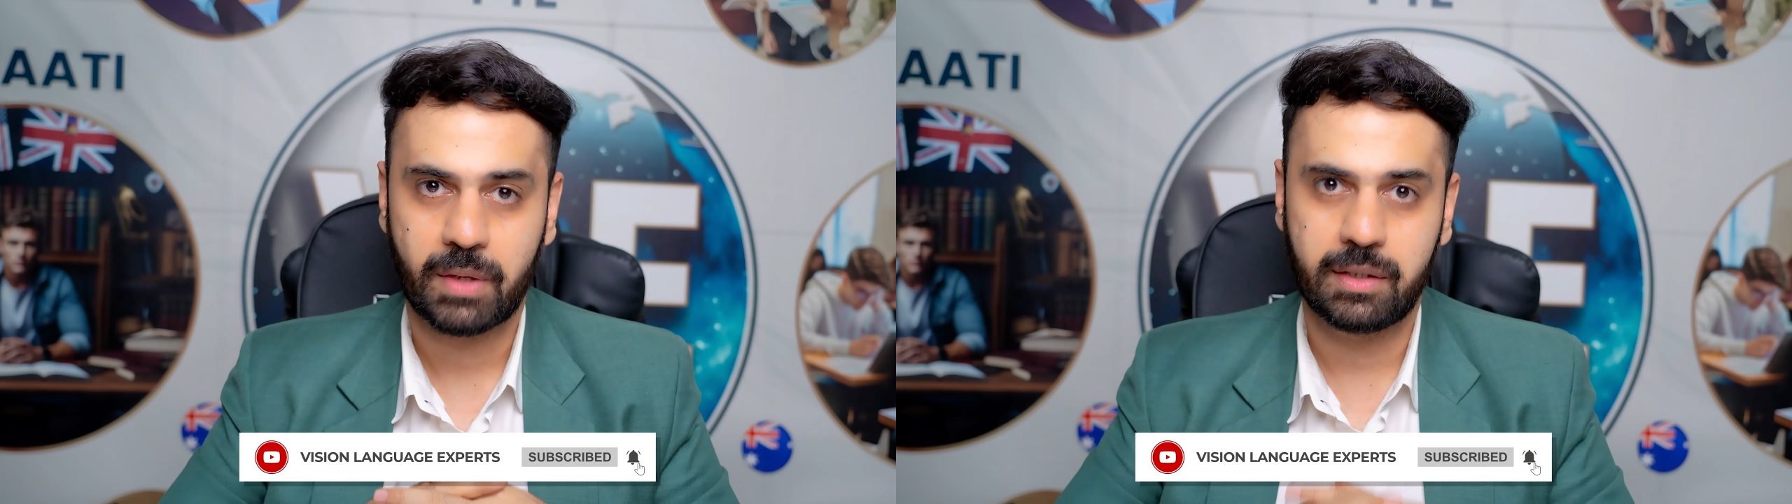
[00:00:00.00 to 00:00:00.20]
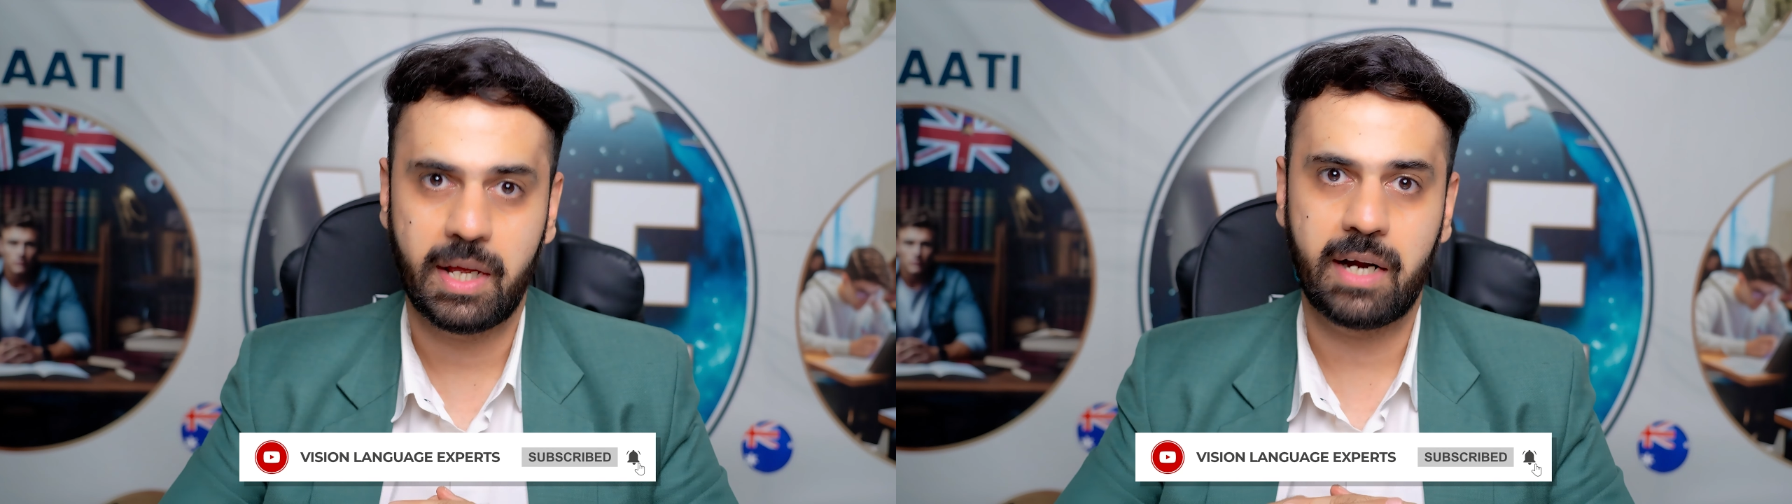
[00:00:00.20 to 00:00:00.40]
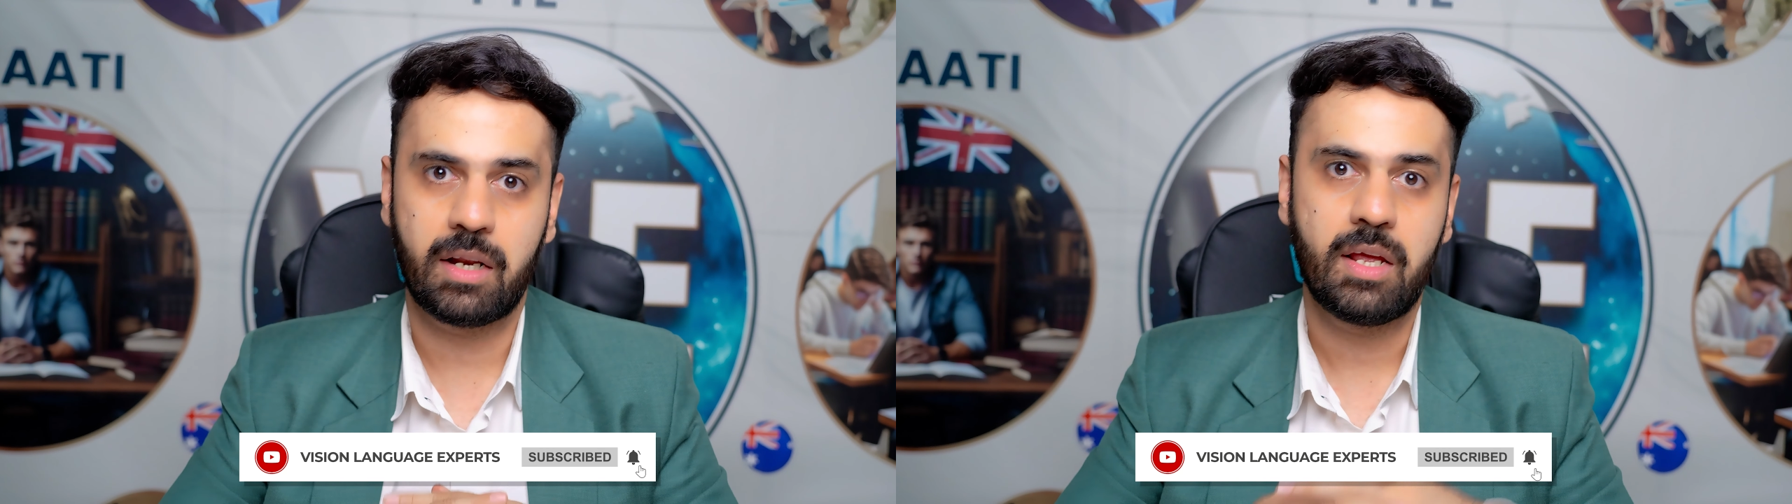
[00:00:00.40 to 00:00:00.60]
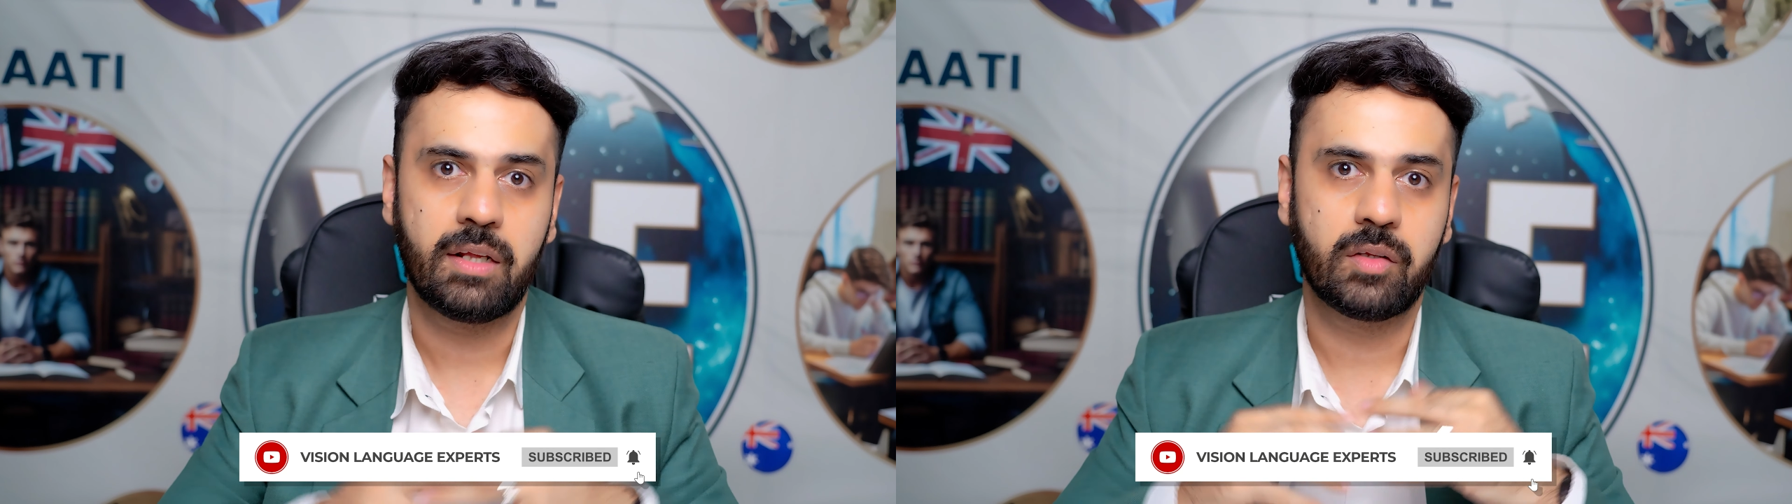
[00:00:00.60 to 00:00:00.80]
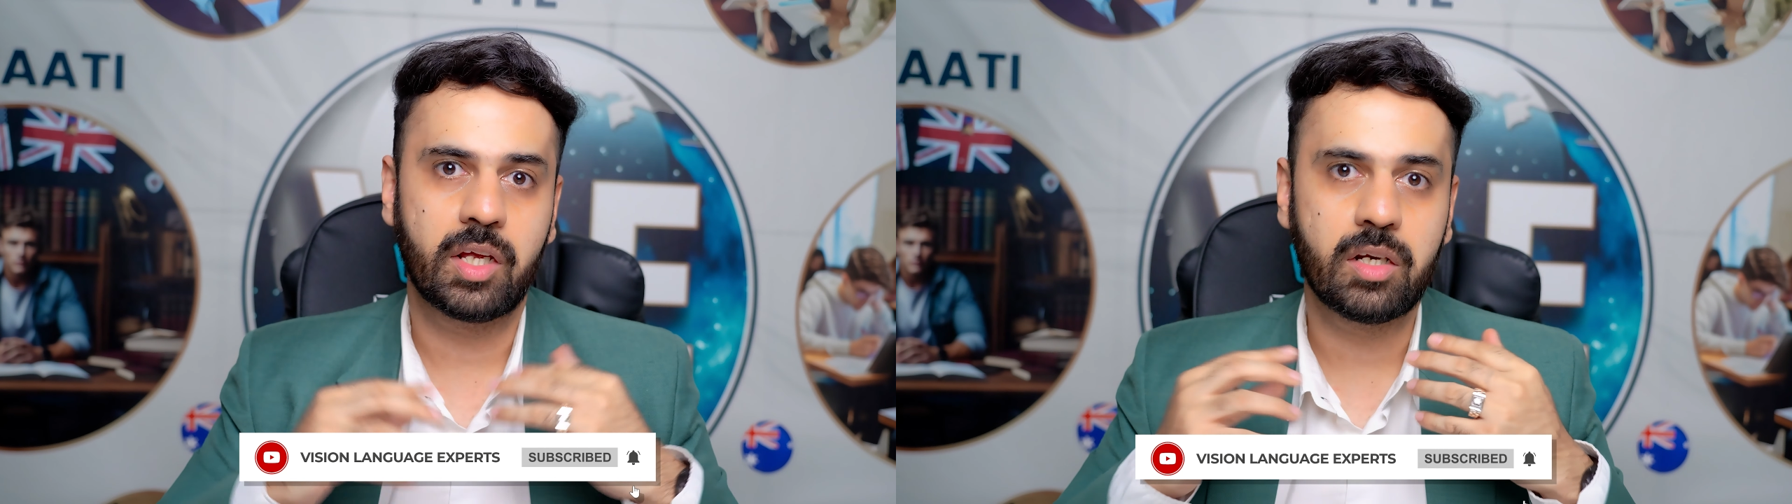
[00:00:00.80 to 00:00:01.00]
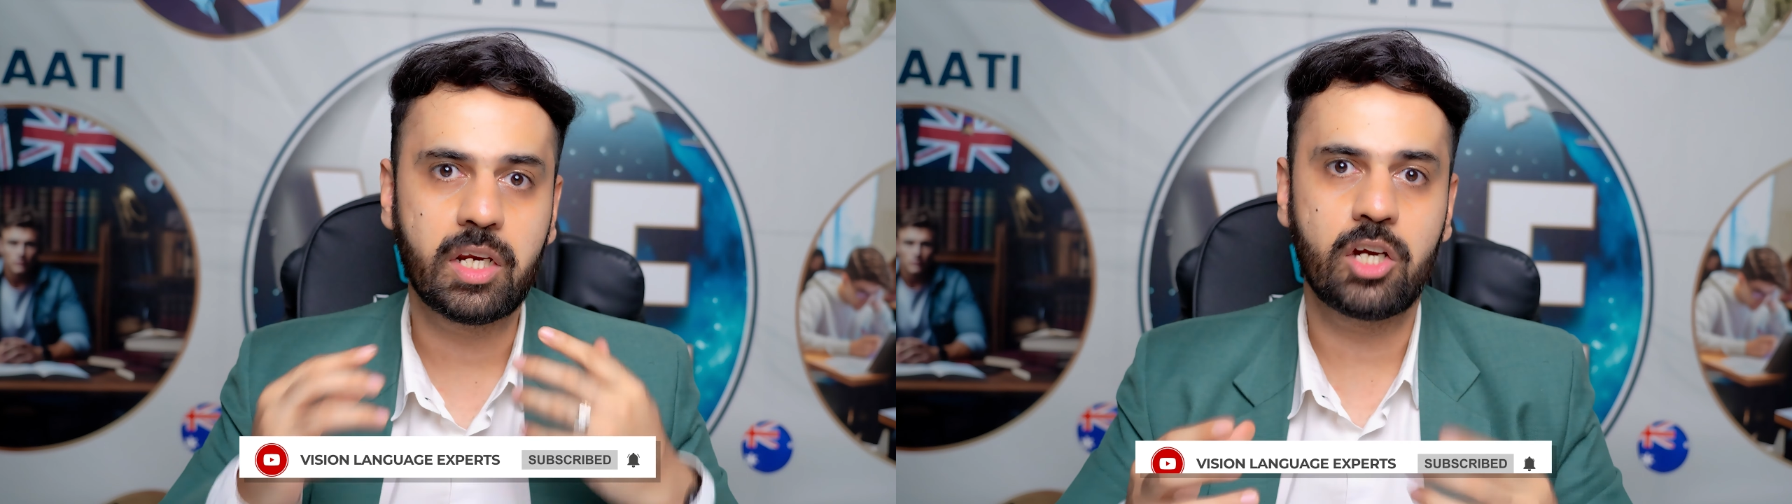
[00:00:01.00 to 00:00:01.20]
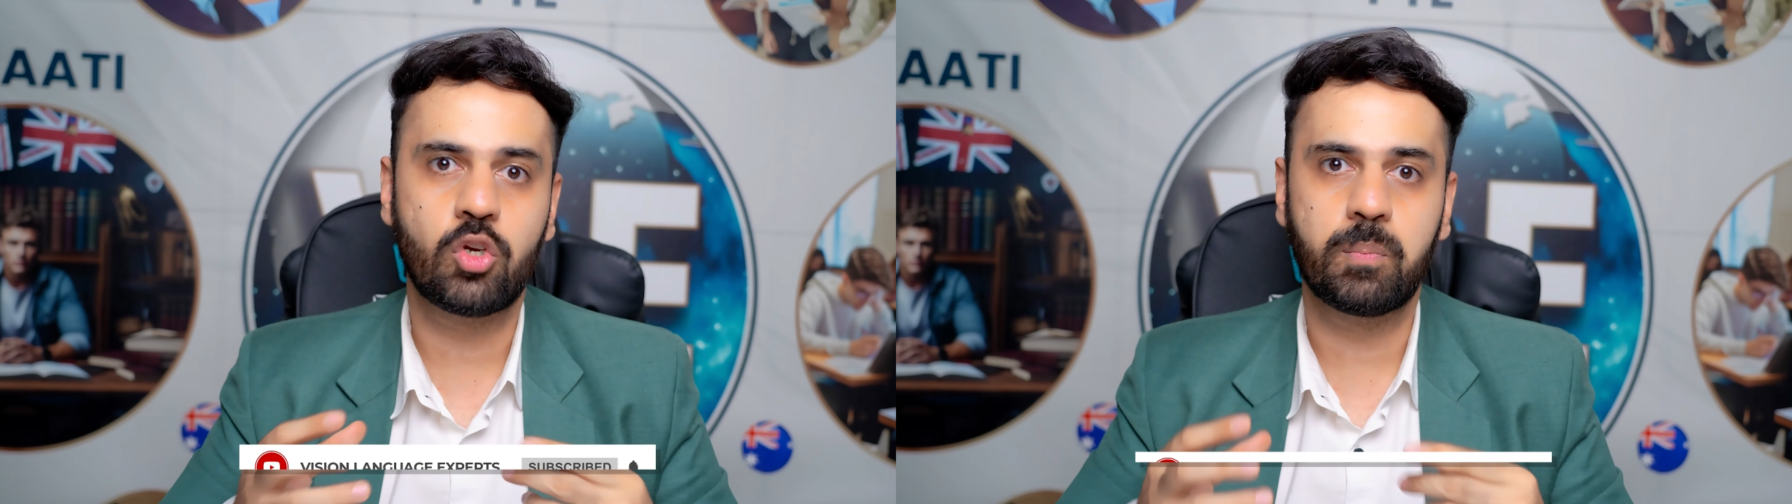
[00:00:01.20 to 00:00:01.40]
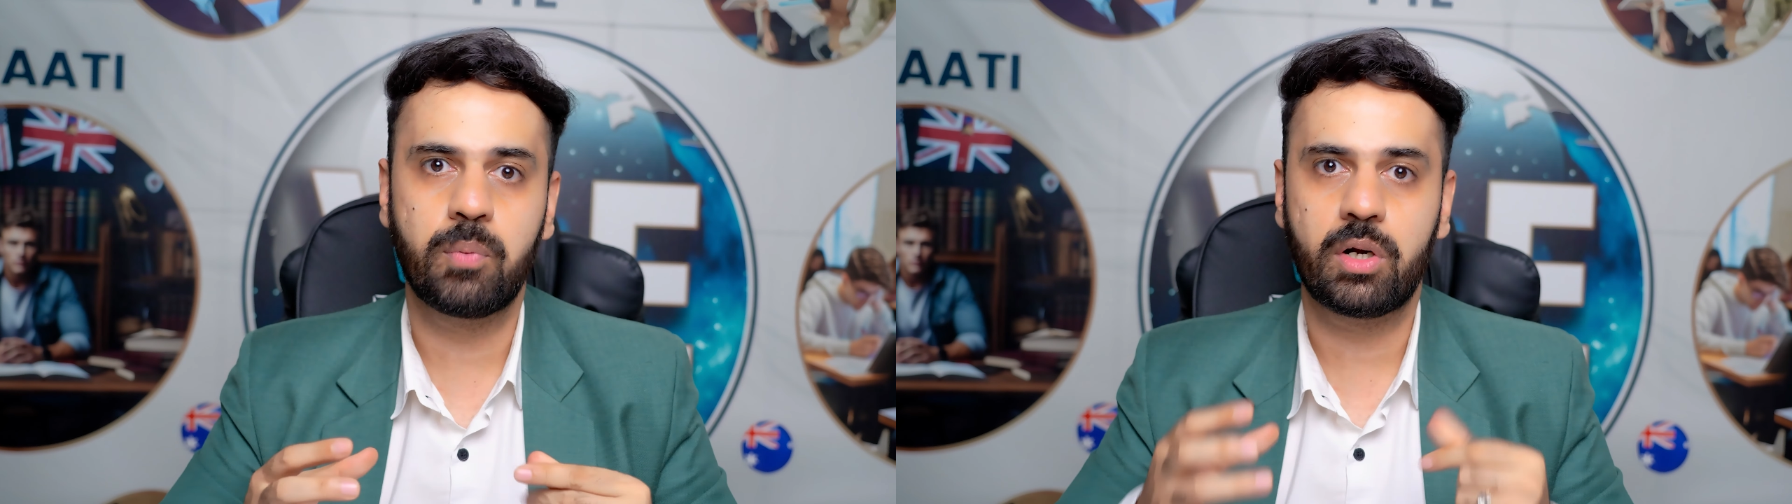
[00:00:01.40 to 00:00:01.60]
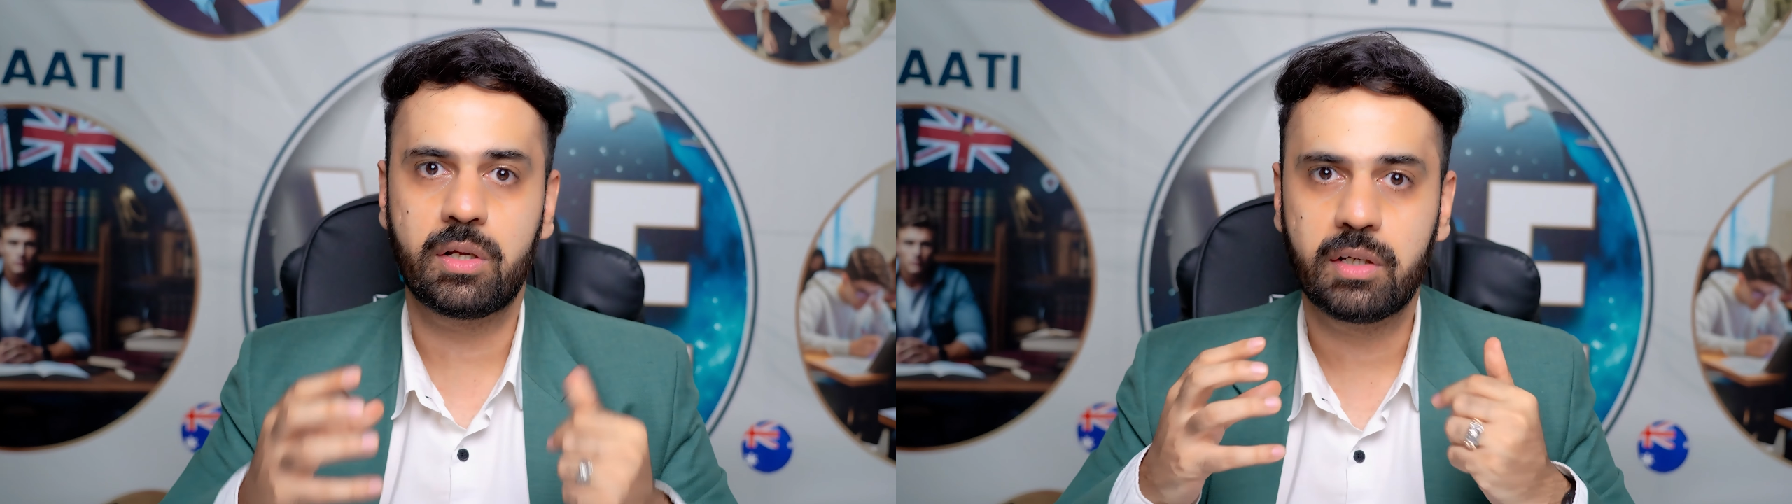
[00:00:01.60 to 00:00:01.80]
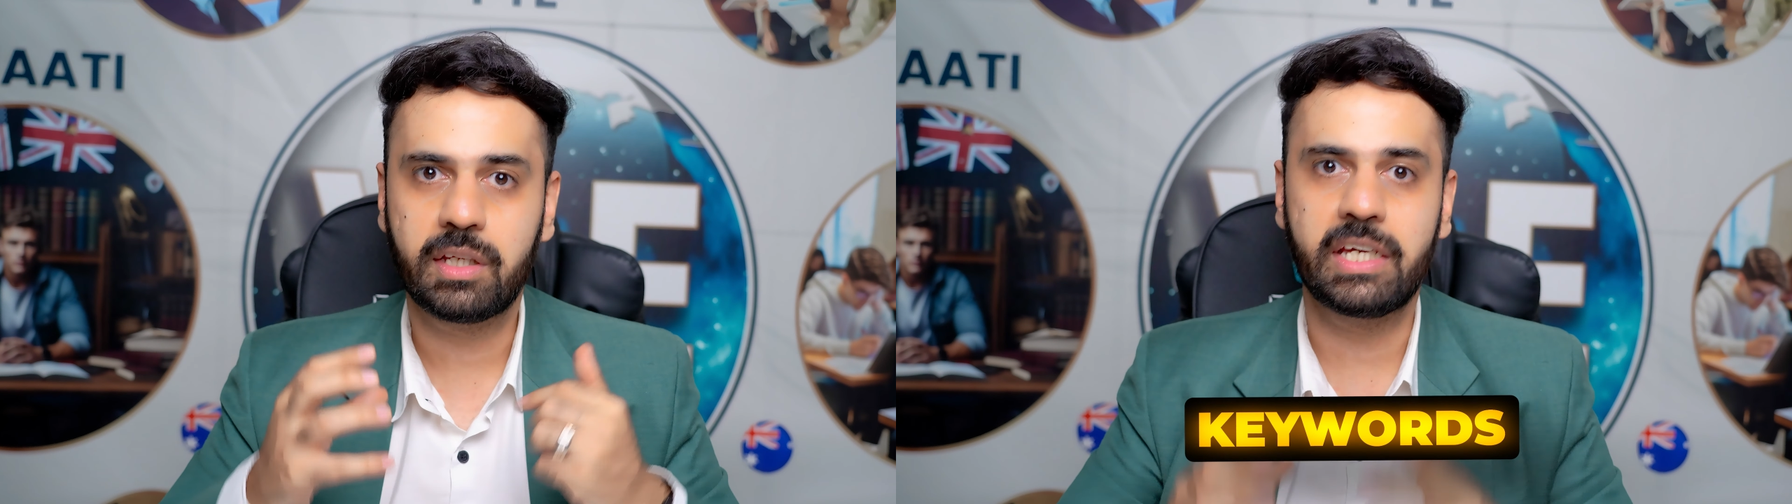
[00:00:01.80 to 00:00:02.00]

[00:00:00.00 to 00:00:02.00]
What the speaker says: that they need to put